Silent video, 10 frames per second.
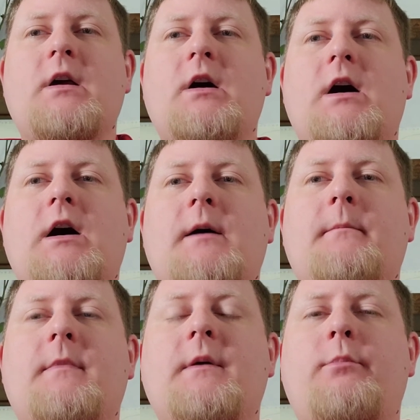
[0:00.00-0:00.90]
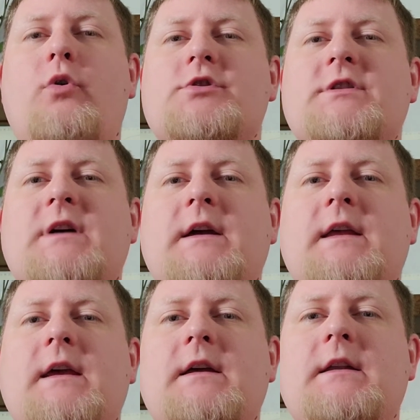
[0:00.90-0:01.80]
the Porsche
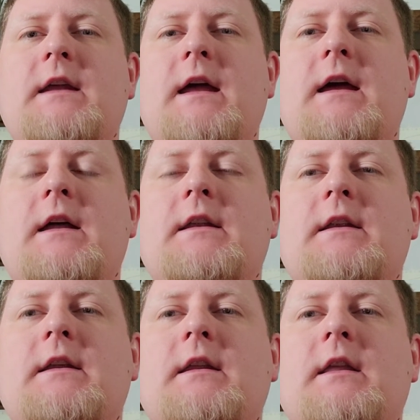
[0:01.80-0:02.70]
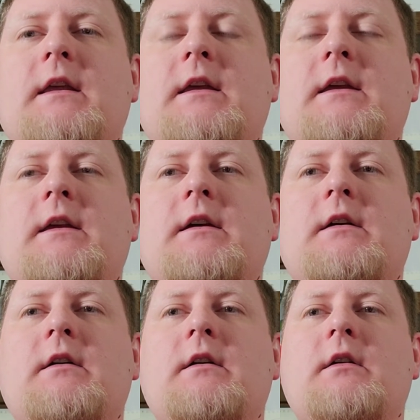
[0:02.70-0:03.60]
Taycan and the
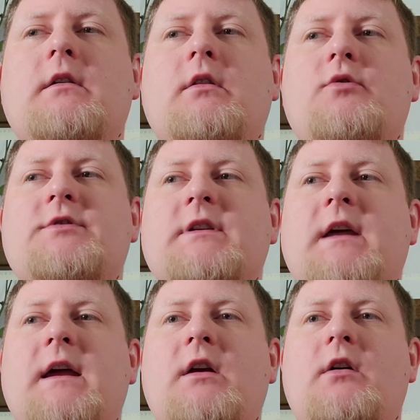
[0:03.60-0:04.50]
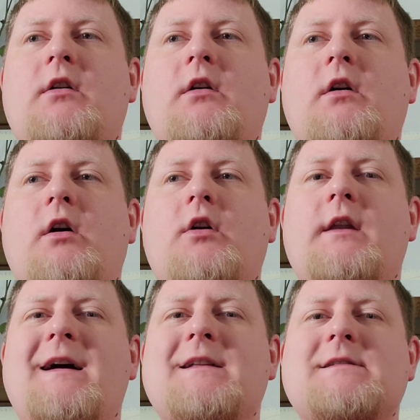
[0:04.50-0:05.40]
Lucid Air are
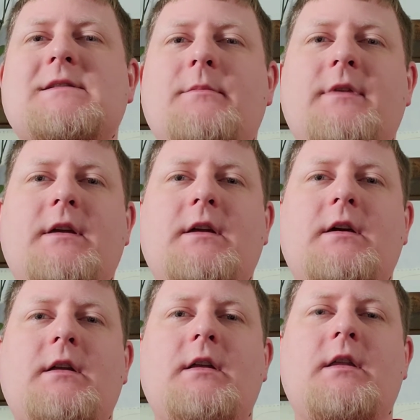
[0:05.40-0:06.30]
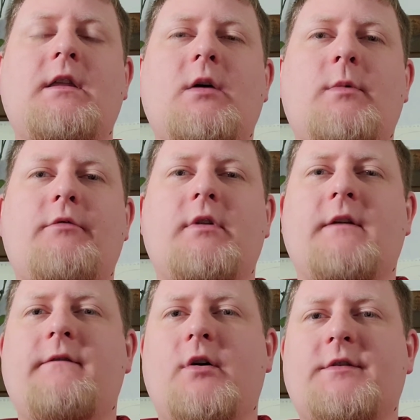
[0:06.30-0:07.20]
not something that we
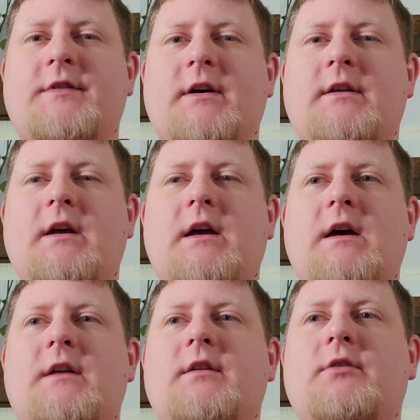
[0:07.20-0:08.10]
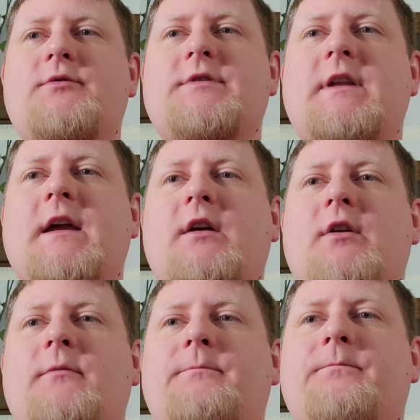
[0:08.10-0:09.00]
really focus on. The Lucid
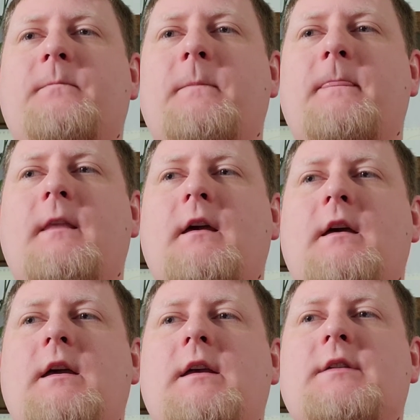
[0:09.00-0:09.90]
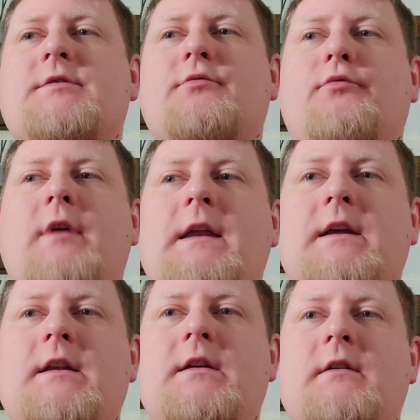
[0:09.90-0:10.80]
Air is
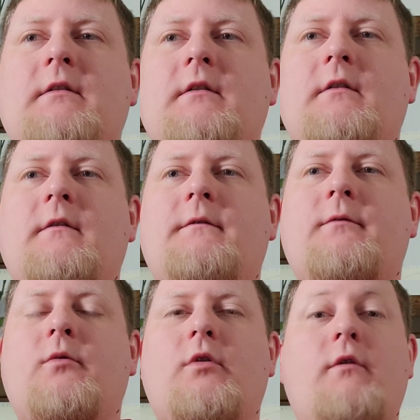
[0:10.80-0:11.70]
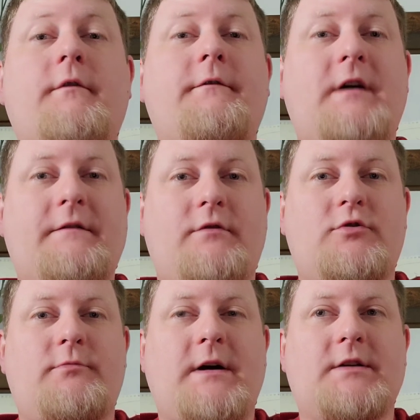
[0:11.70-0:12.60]
rated for over
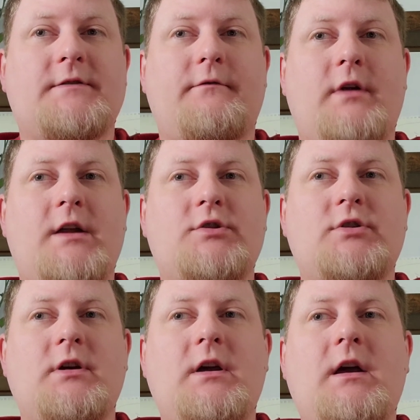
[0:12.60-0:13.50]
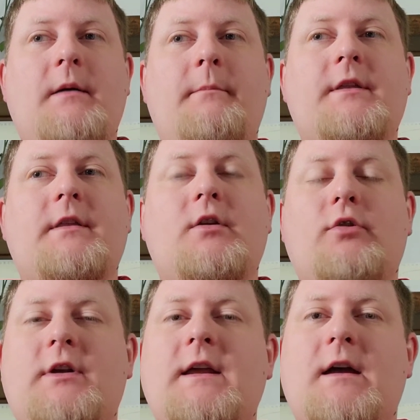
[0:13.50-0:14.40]
500 miles of range, but you're
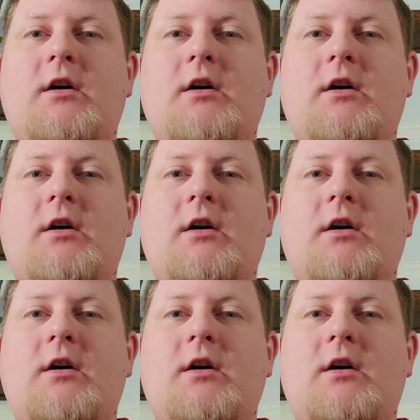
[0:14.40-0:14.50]
looking at